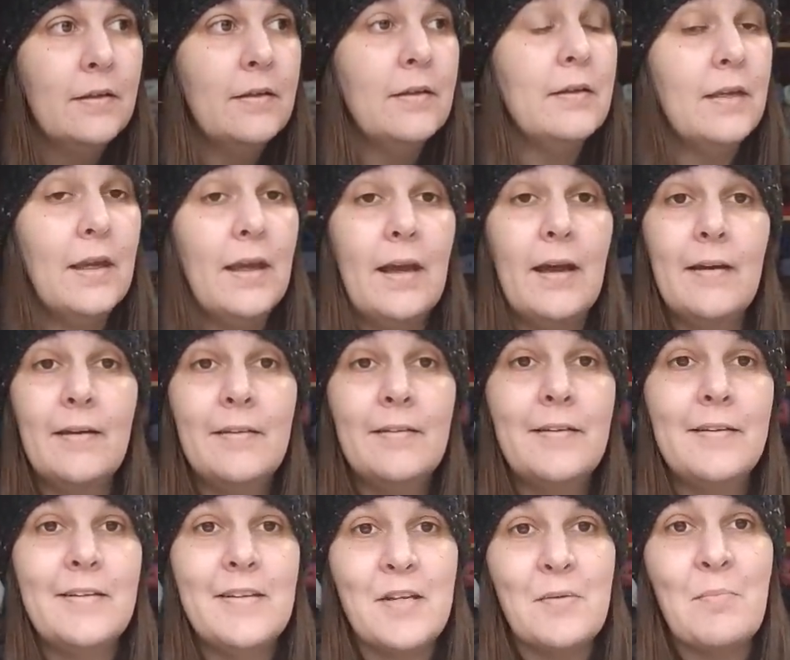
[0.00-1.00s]
Yeah,
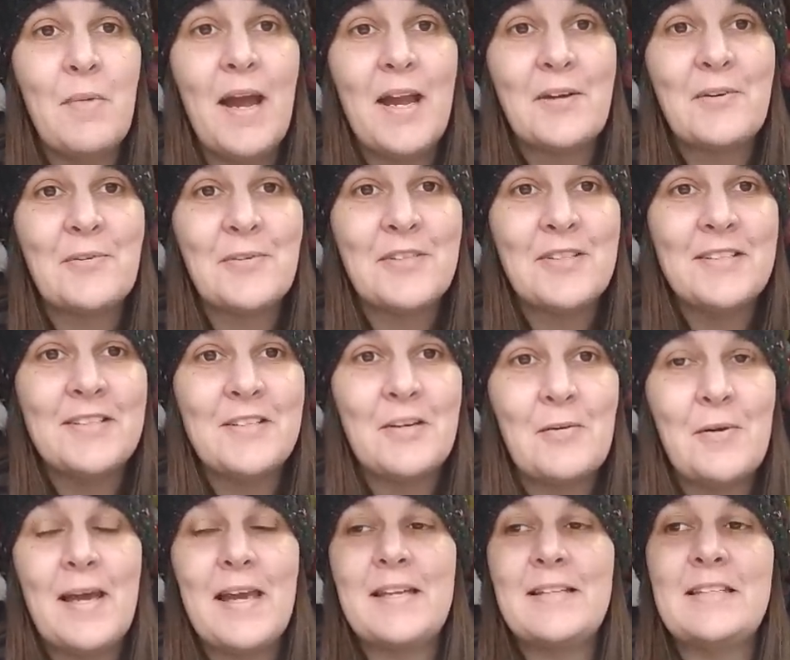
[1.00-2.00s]
than Michael's and
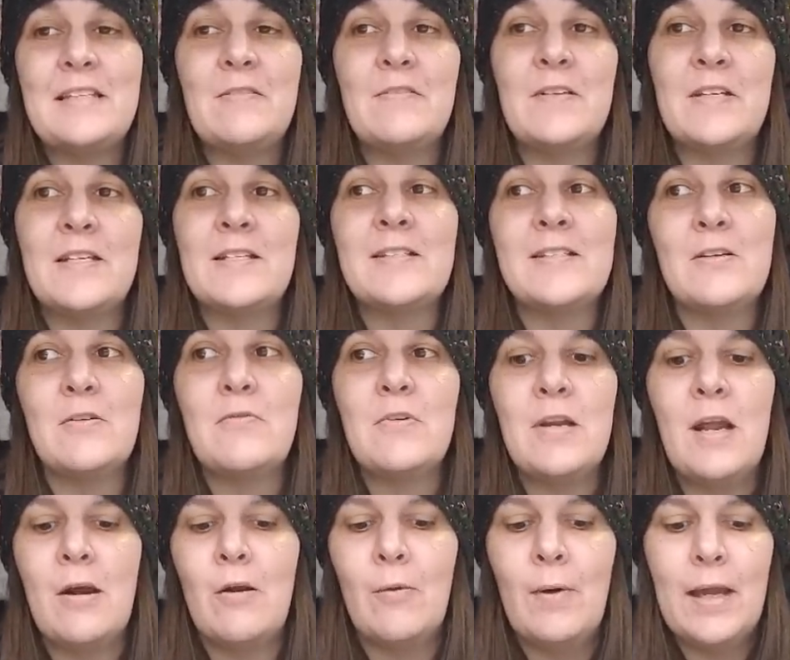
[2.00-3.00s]
Joann's even. It's over
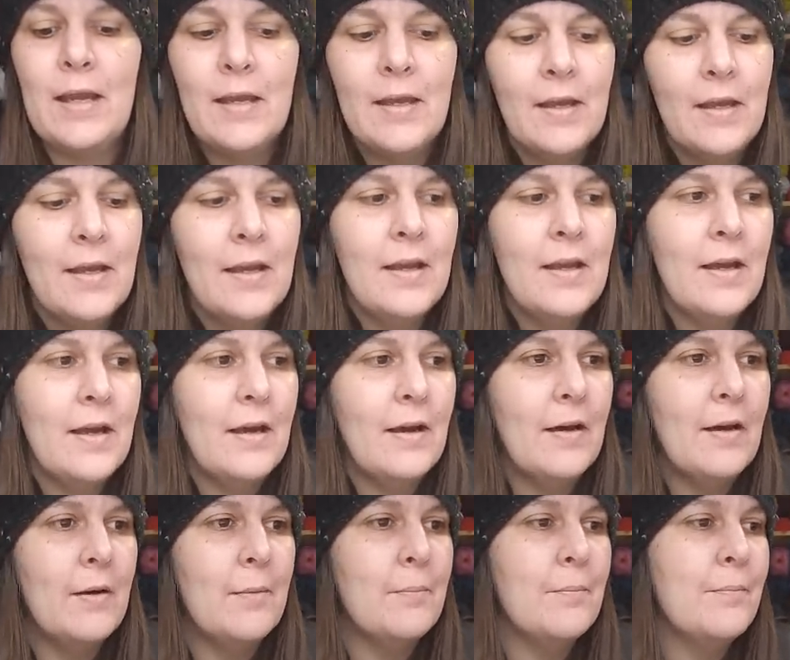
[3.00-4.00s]
an hour away.
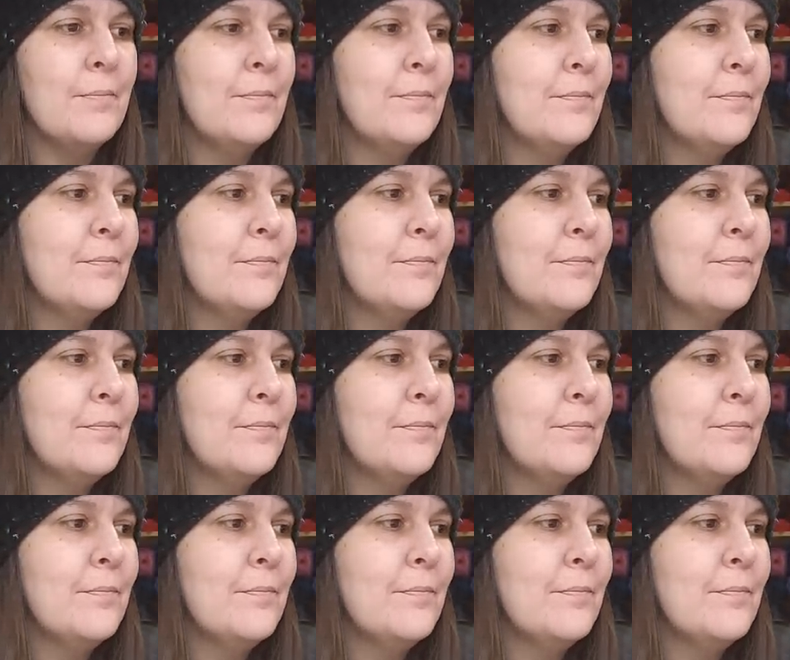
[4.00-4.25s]
Um,